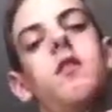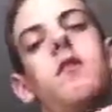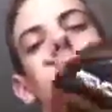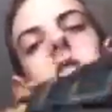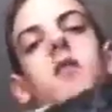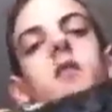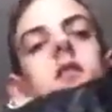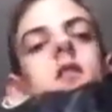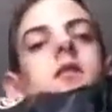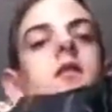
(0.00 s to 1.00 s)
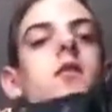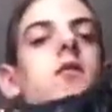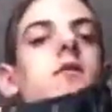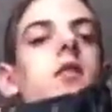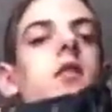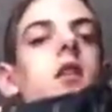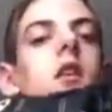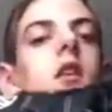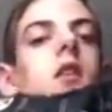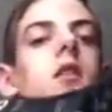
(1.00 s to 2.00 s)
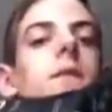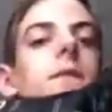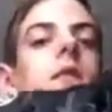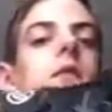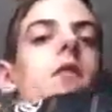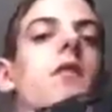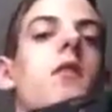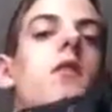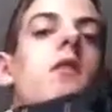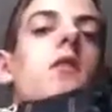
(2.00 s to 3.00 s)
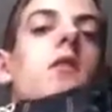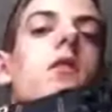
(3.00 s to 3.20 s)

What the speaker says: It's got the oval R, Revo,